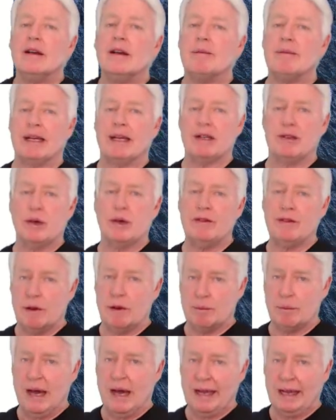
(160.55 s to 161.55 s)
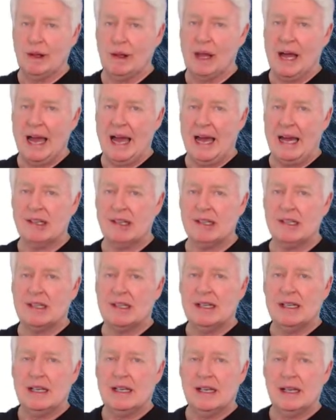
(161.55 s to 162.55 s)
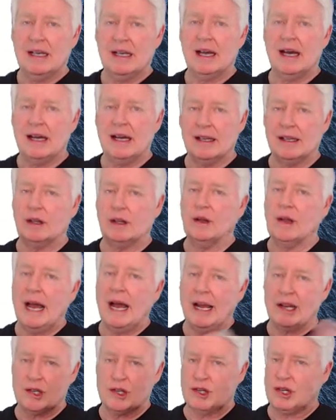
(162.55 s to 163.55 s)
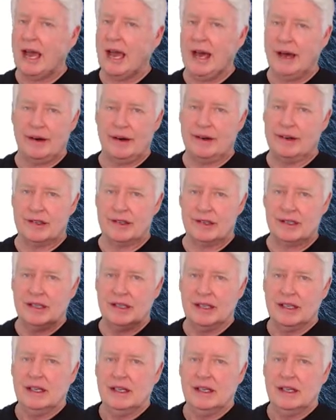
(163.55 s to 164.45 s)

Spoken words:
Because if you're by glass, glass shatters.